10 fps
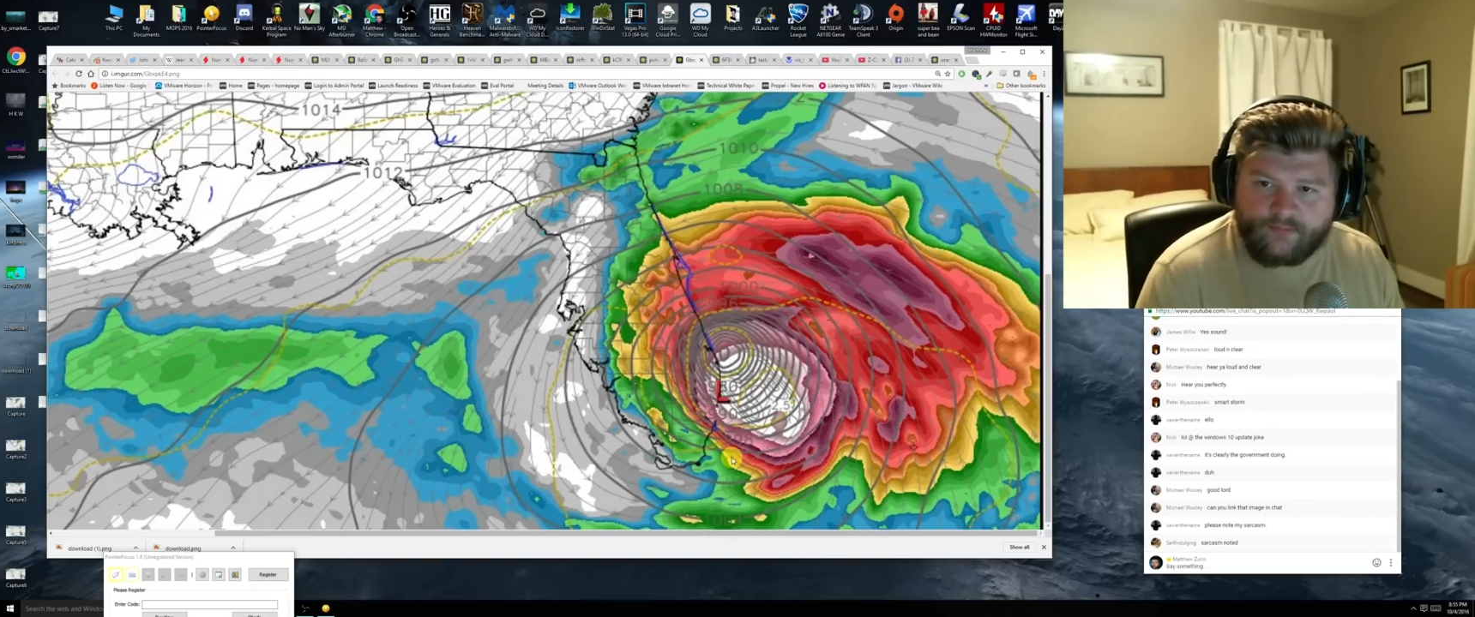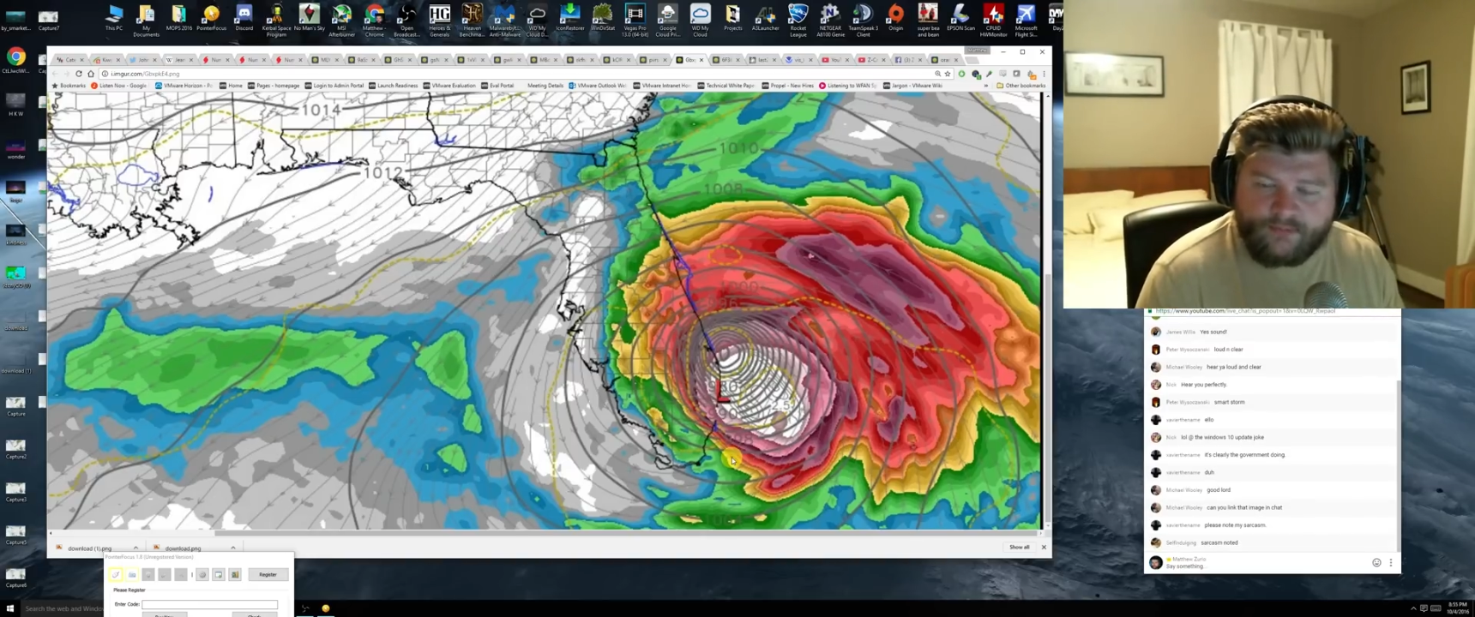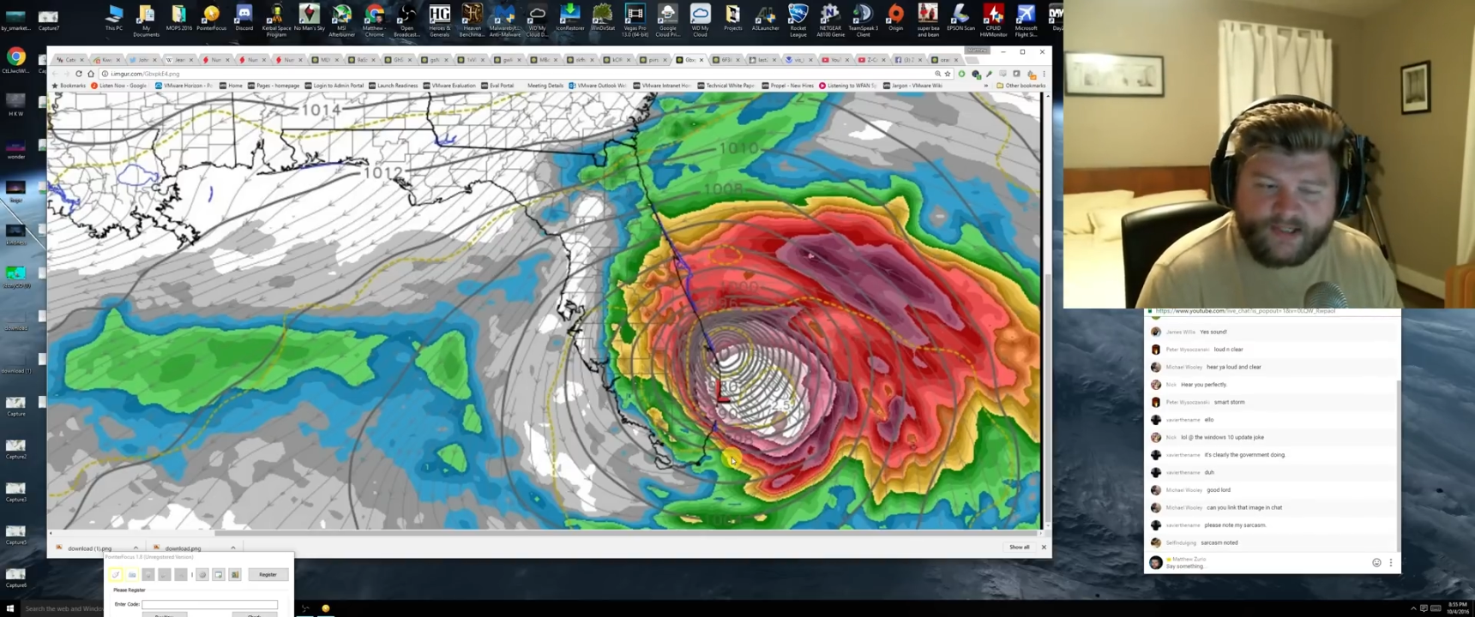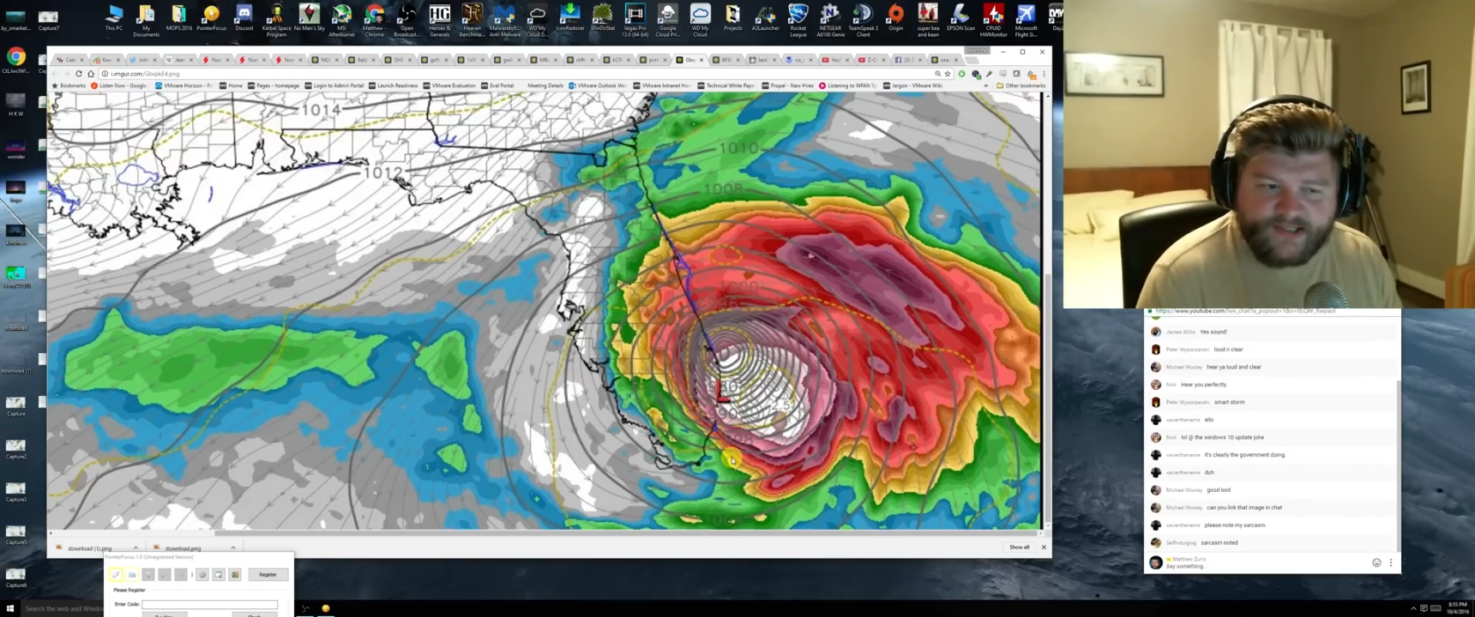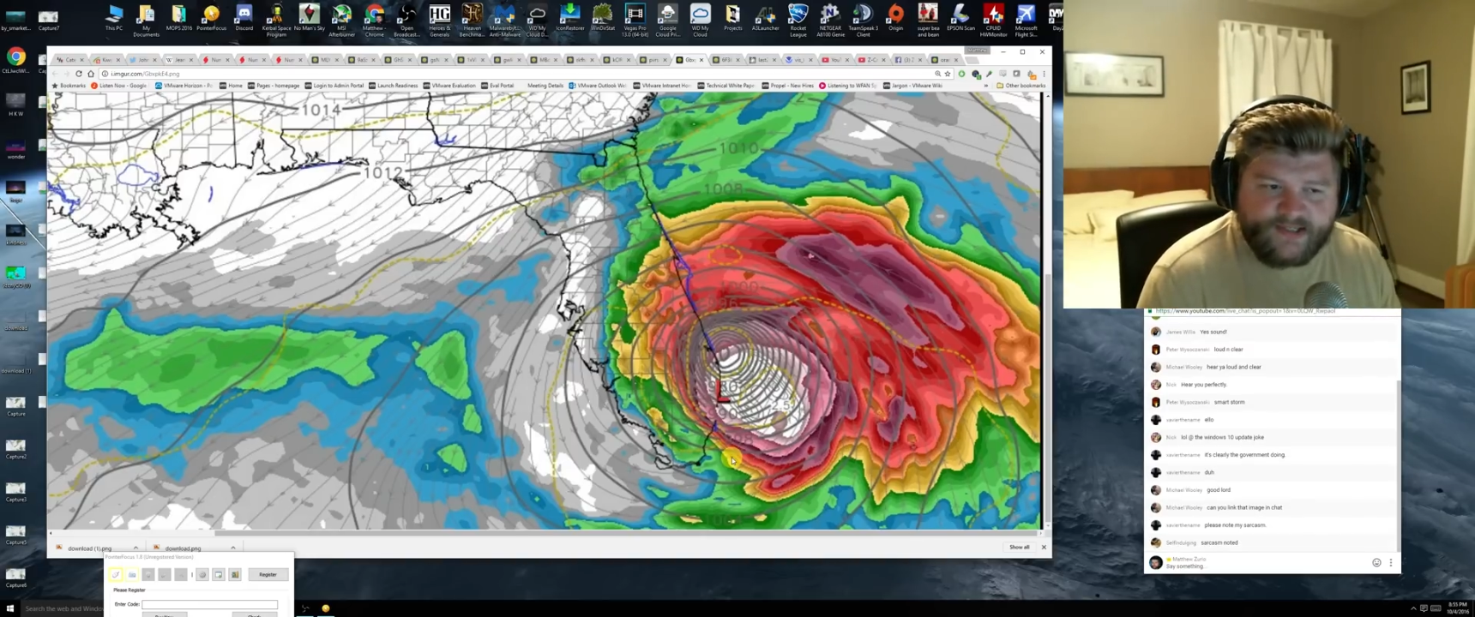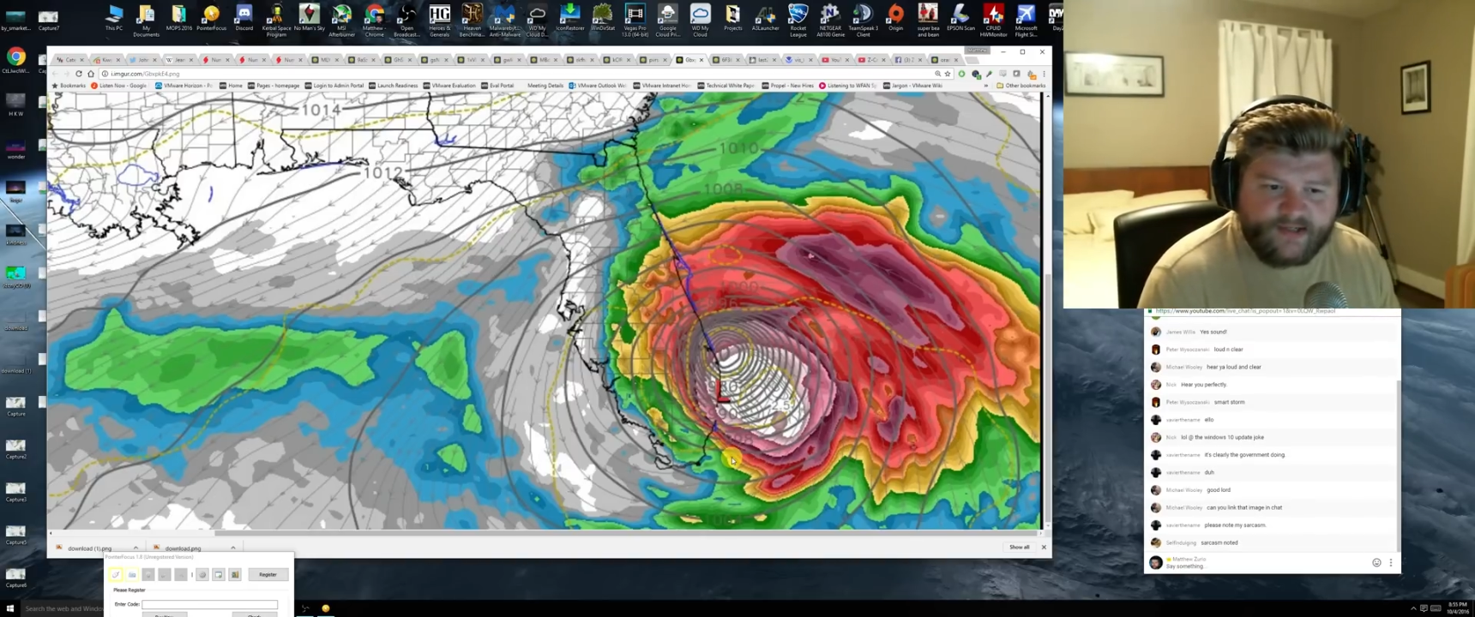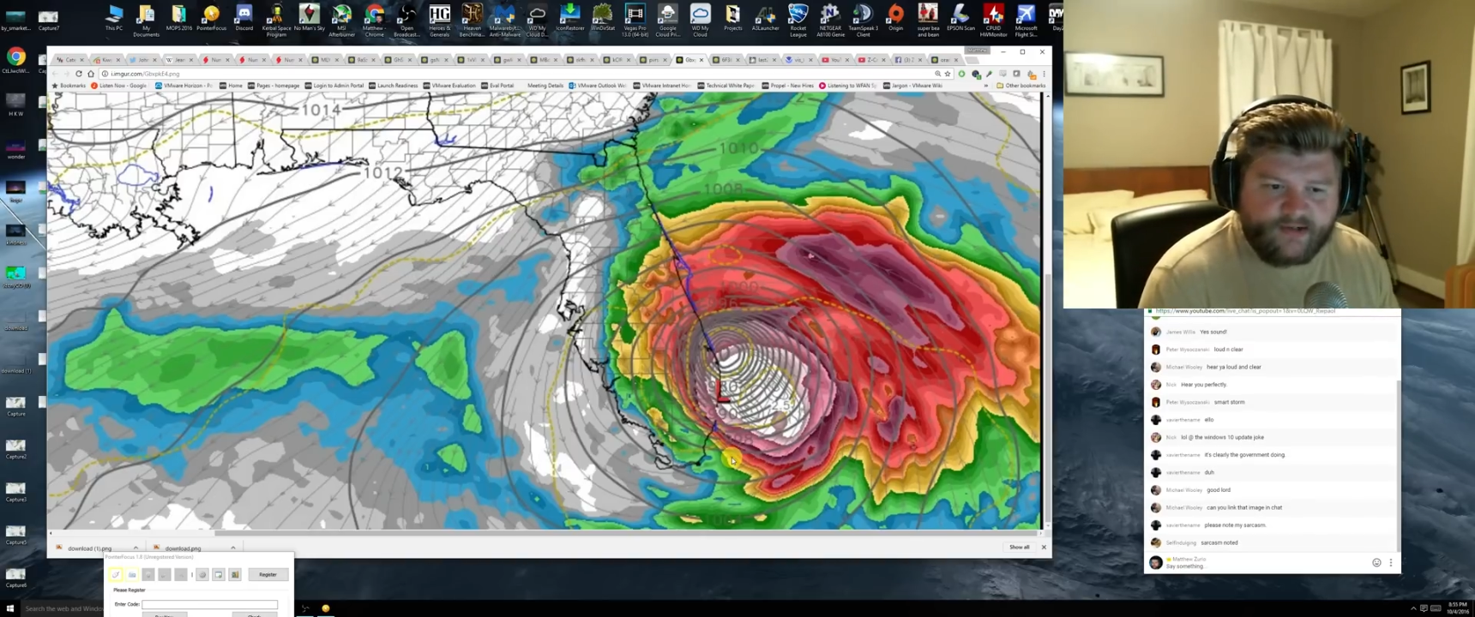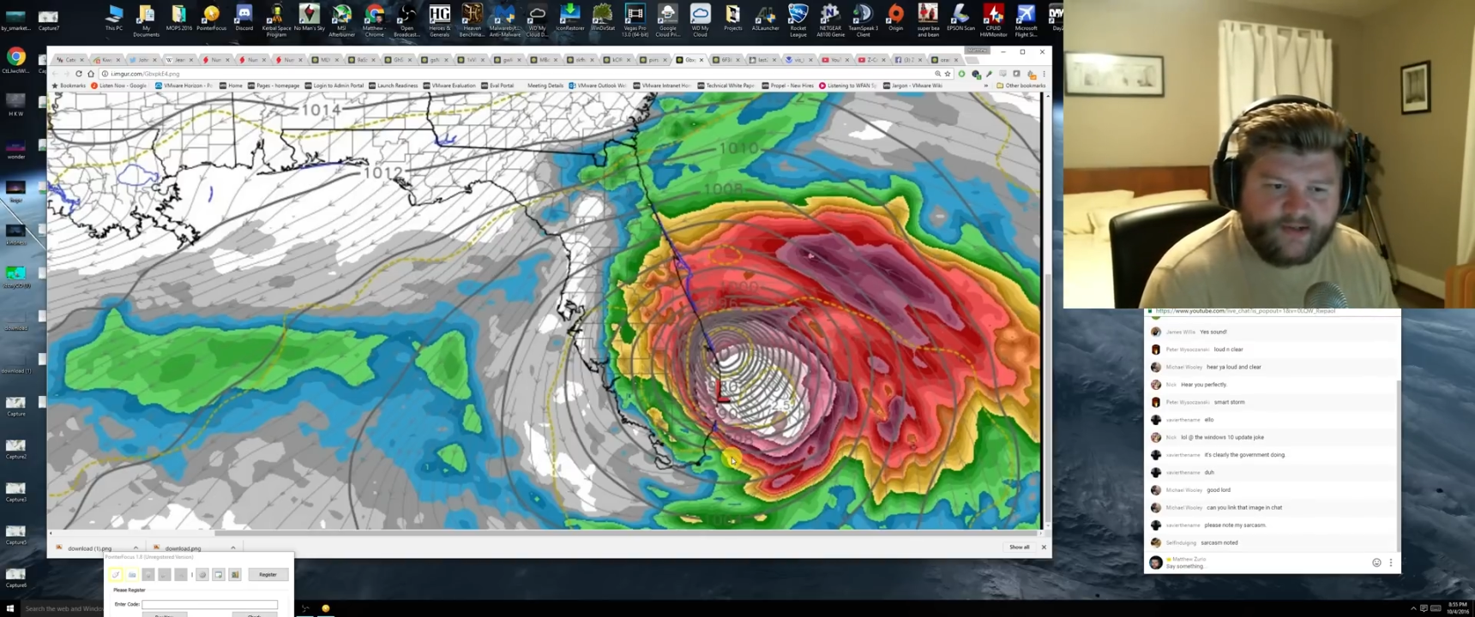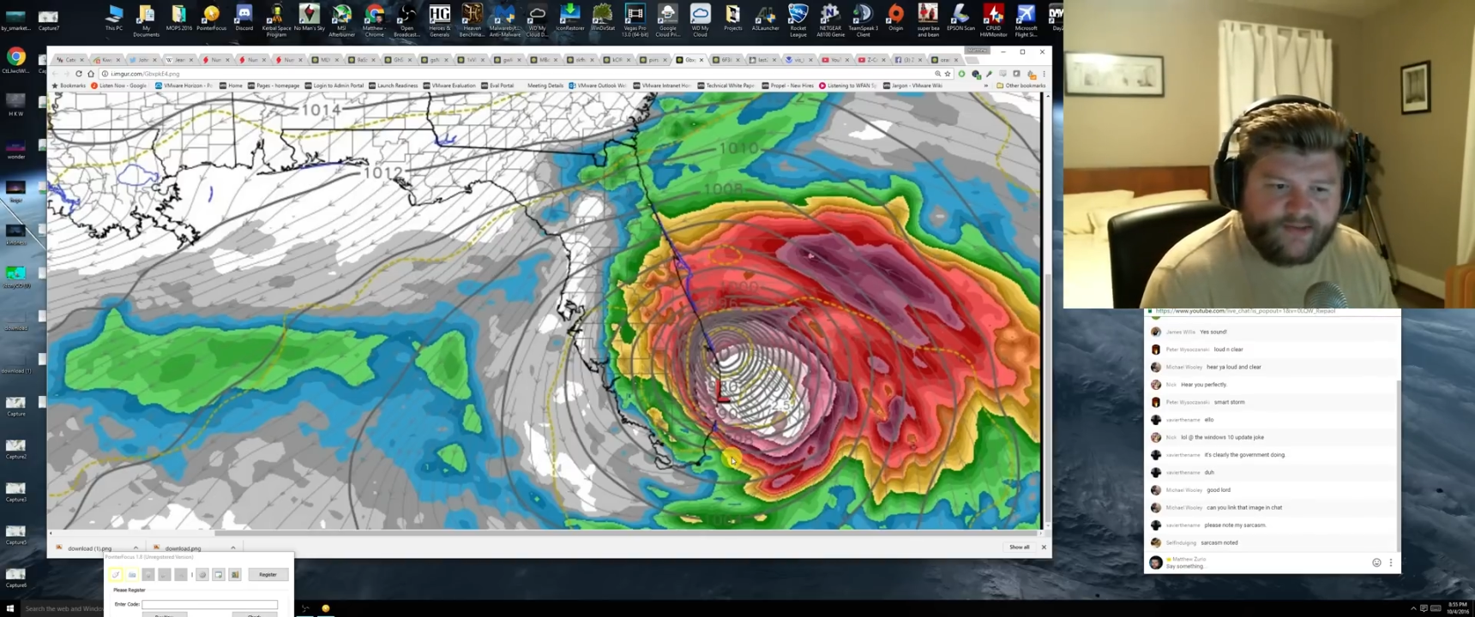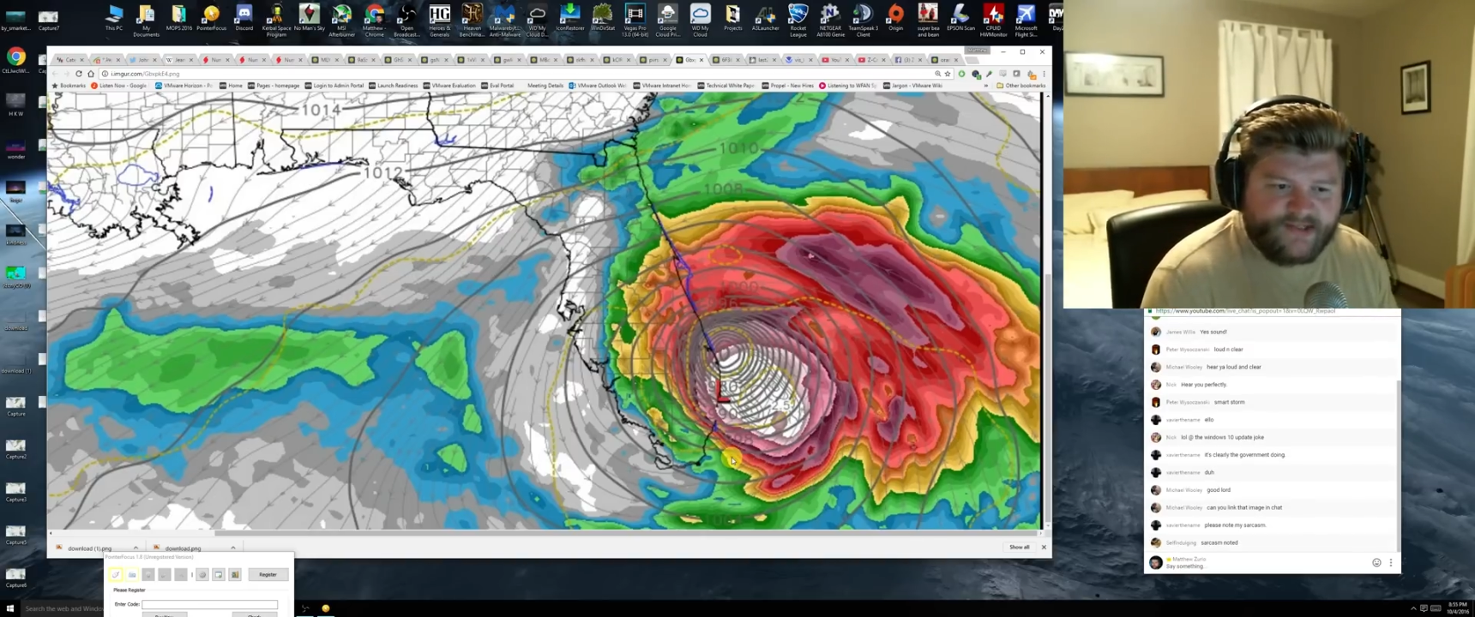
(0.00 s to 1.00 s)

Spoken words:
but at